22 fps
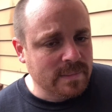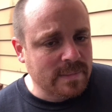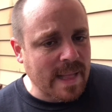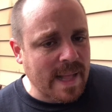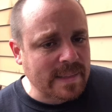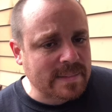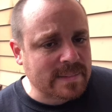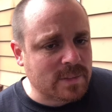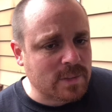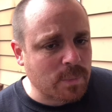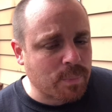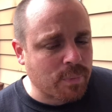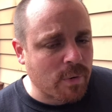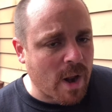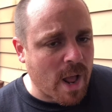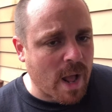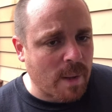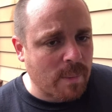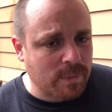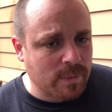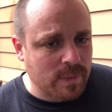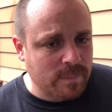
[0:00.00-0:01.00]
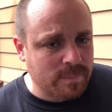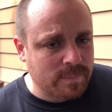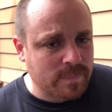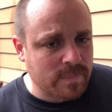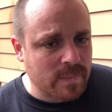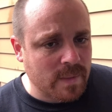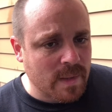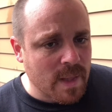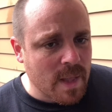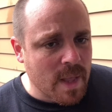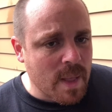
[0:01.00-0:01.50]
That's the problem.
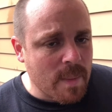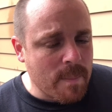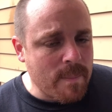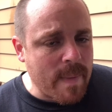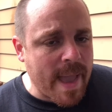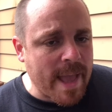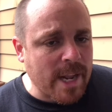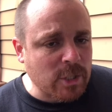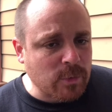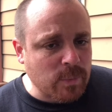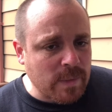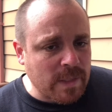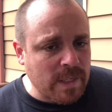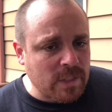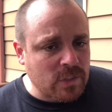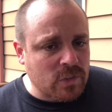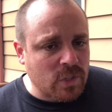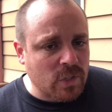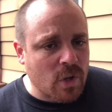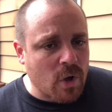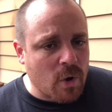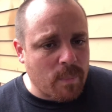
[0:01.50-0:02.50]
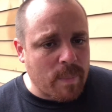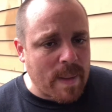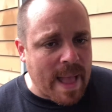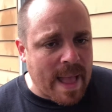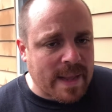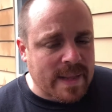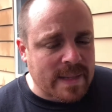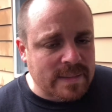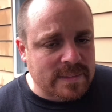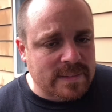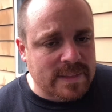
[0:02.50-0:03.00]
Management needs to go
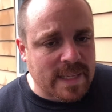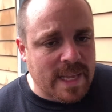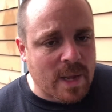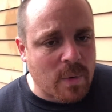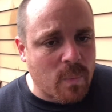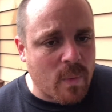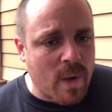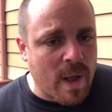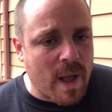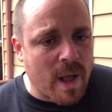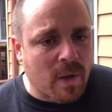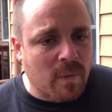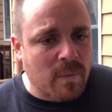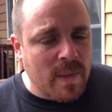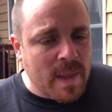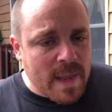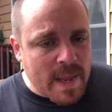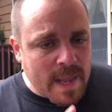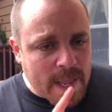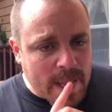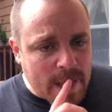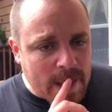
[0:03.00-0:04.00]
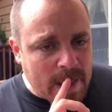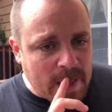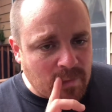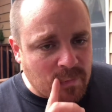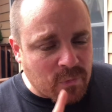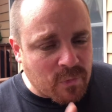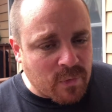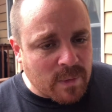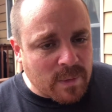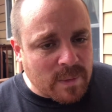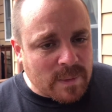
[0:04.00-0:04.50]
back and say, well,
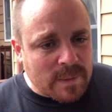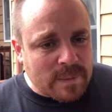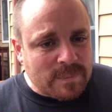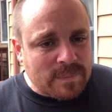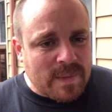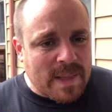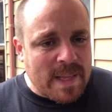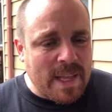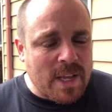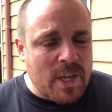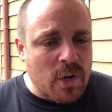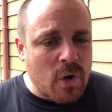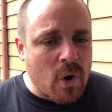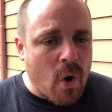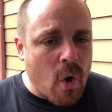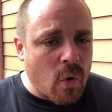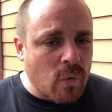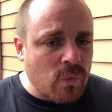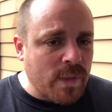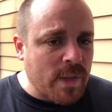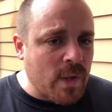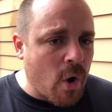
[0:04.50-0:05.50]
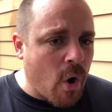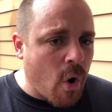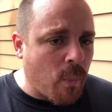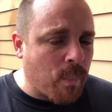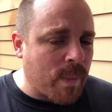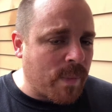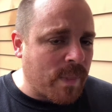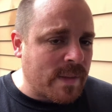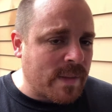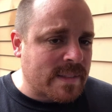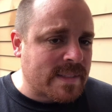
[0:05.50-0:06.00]
if he can only
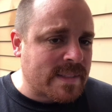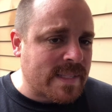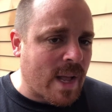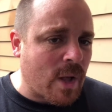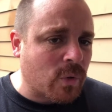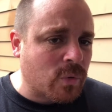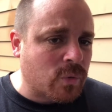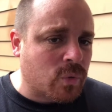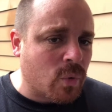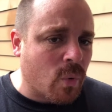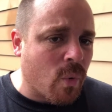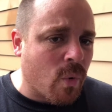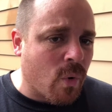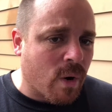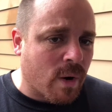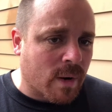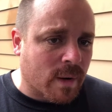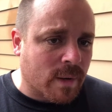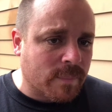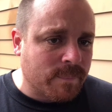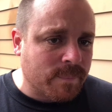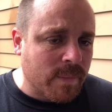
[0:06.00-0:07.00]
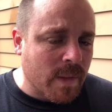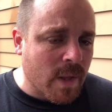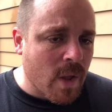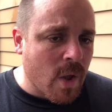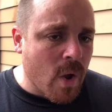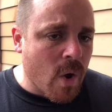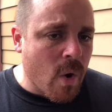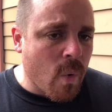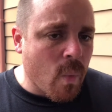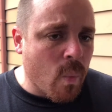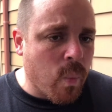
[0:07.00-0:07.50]
open the cell door
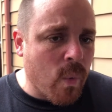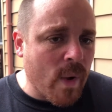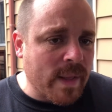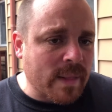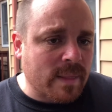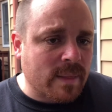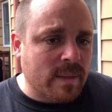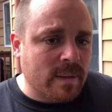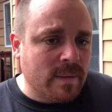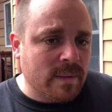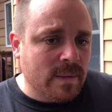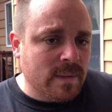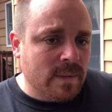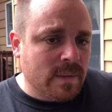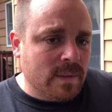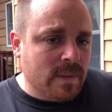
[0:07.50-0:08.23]
with